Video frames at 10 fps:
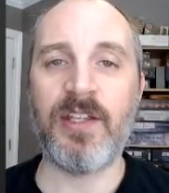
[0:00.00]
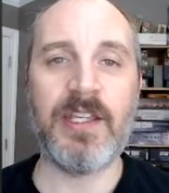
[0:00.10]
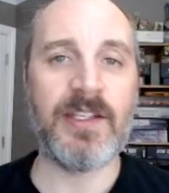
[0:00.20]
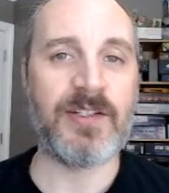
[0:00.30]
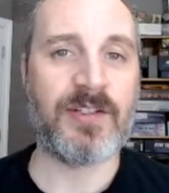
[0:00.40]

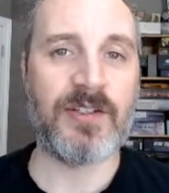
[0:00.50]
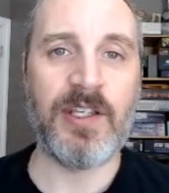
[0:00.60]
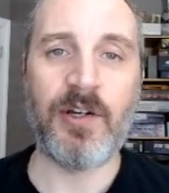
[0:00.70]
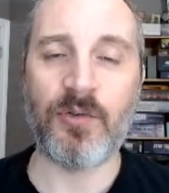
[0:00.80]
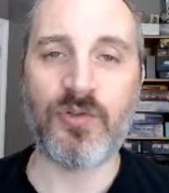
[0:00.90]
is,
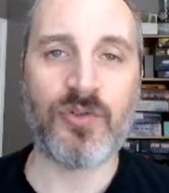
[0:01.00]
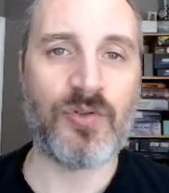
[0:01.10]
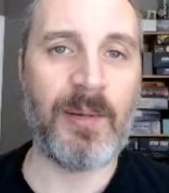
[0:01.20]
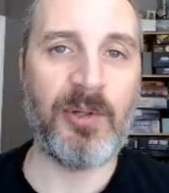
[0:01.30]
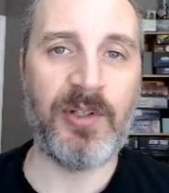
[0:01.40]

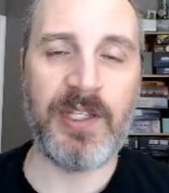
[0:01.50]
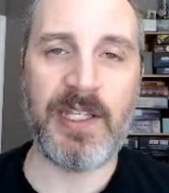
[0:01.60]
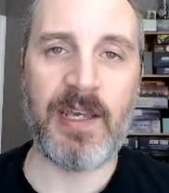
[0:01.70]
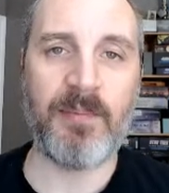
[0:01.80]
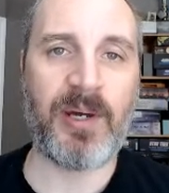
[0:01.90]
trouble in
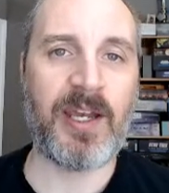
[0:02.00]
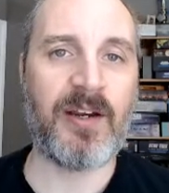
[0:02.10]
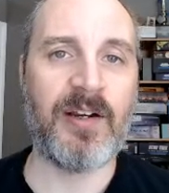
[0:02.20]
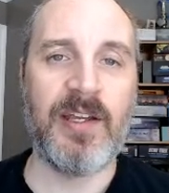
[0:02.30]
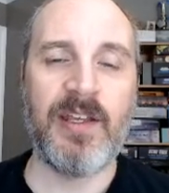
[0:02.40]
the empire.